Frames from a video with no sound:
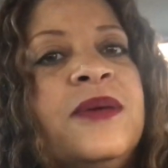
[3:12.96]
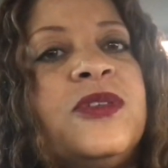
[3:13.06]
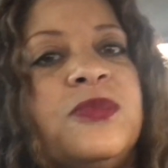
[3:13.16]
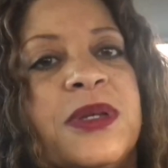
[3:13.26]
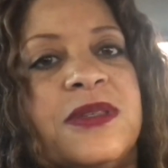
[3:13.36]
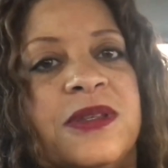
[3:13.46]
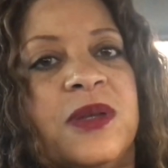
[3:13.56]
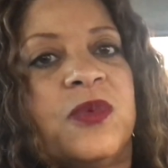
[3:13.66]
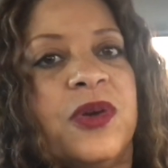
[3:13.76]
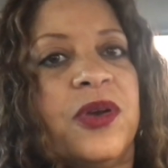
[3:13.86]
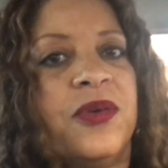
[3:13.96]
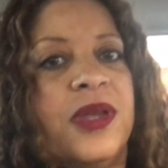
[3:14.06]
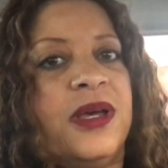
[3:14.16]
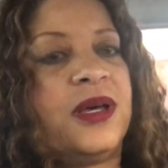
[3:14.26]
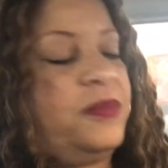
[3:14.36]
Wish my son would
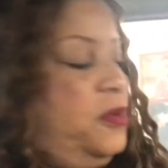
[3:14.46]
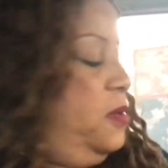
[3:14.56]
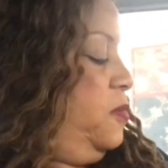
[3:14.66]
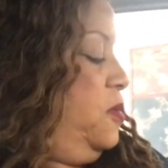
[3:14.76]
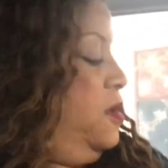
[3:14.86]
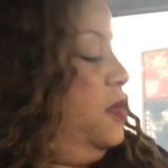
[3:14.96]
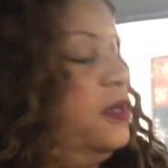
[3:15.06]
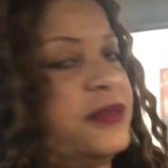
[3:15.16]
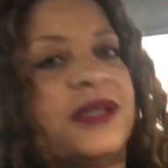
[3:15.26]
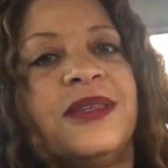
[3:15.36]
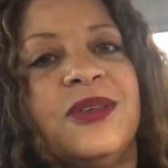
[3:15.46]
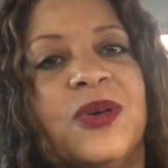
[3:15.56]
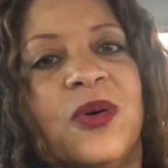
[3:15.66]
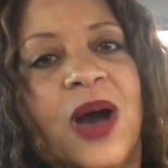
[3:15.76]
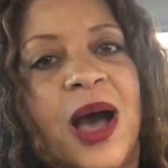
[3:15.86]
hurry up. Come on, because, you
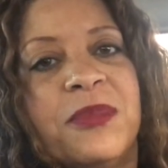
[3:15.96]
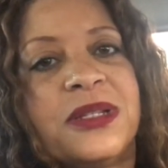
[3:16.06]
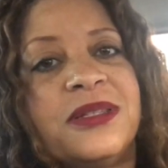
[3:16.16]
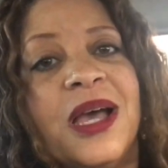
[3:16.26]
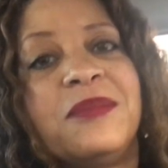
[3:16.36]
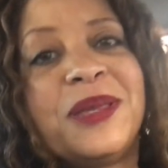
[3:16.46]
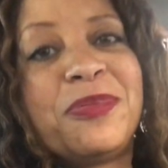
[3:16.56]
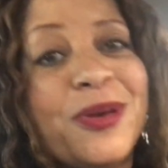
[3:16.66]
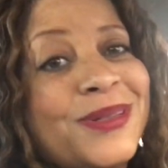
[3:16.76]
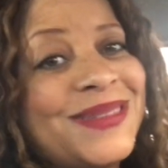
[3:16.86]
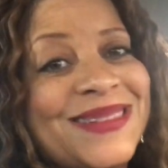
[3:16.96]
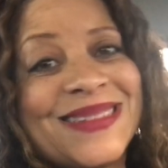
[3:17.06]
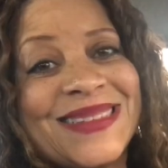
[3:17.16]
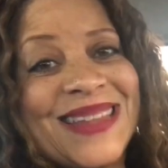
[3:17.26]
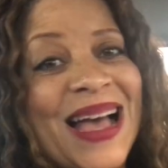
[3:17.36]
know, I'm a timely
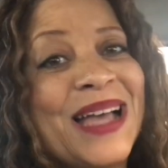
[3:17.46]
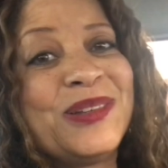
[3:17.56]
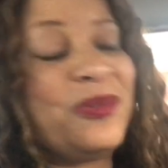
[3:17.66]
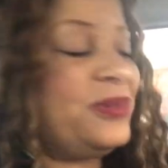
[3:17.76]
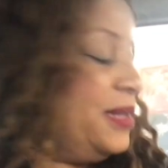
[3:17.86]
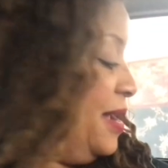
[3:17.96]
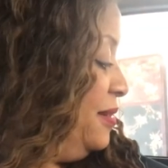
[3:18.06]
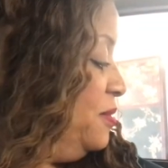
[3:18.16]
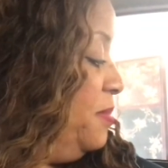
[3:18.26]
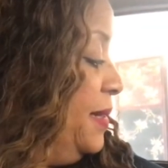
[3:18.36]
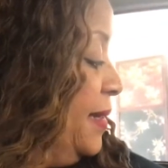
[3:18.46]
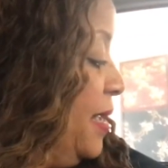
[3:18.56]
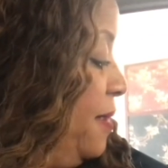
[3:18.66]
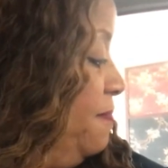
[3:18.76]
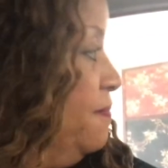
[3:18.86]
person. I don't like to be
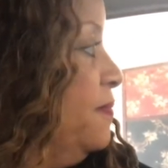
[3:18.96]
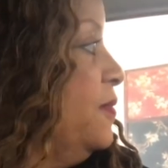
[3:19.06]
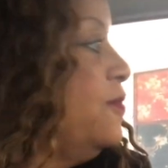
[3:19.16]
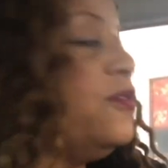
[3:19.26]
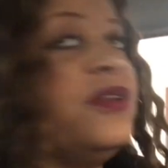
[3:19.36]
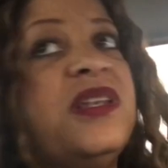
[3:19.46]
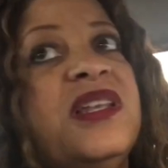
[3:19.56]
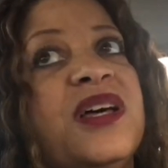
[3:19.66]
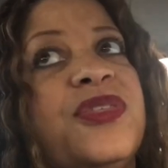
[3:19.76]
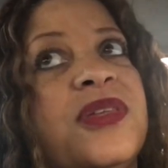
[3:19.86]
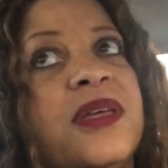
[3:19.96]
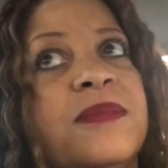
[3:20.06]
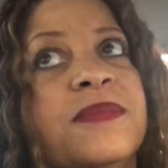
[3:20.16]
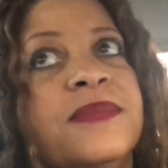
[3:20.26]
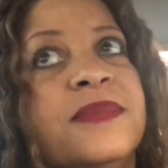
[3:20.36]
late for nothing.
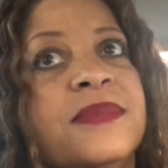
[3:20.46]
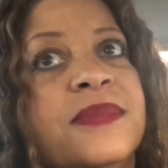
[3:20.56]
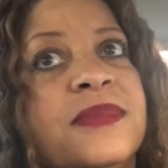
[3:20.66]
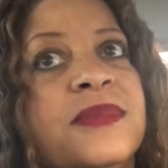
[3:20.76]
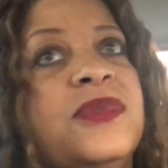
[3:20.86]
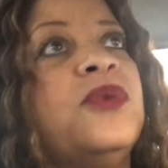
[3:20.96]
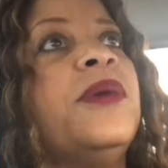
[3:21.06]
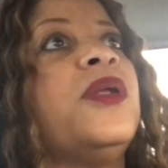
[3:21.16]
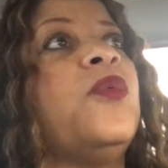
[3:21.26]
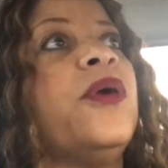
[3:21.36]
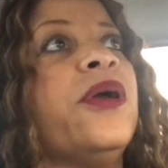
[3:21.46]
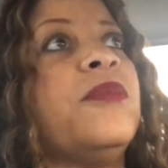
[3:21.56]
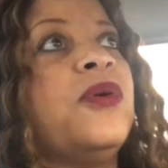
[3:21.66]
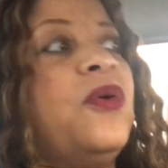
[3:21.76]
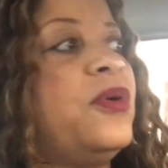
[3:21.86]
No matter where
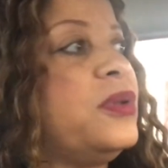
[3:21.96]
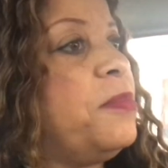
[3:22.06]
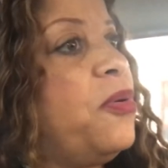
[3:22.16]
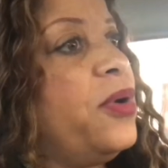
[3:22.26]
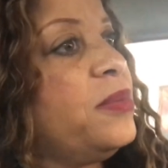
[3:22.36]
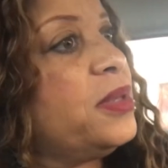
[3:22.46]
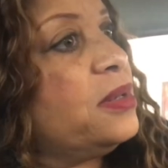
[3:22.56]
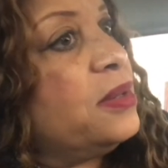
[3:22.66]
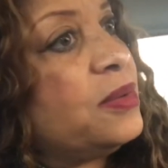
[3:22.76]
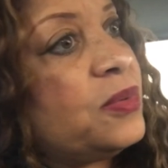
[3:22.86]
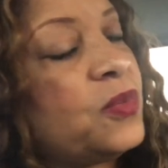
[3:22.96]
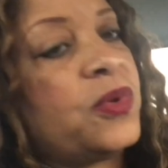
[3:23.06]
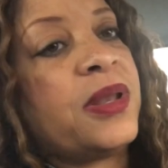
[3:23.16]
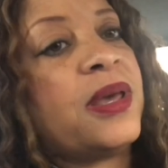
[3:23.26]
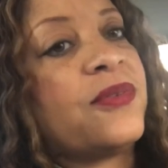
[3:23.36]
I'm going, appointment,
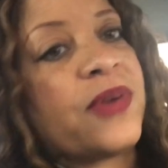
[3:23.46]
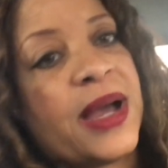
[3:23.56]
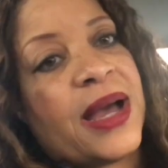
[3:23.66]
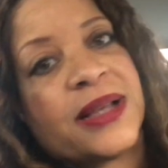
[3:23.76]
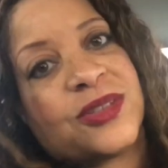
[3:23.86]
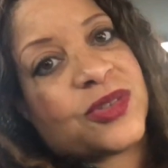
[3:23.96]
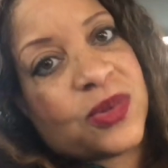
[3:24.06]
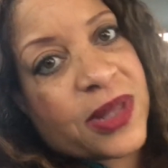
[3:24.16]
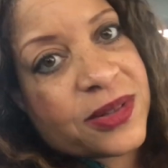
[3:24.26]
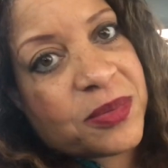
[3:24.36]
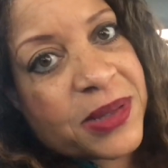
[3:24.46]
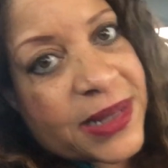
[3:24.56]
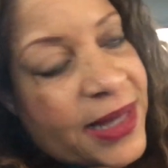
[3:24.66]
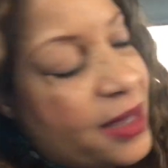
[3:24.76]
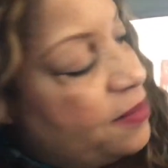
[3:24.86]
whatever. I, I just don't like to be
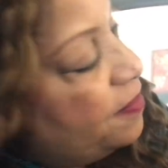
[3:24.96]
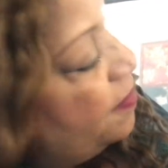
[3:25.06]
late.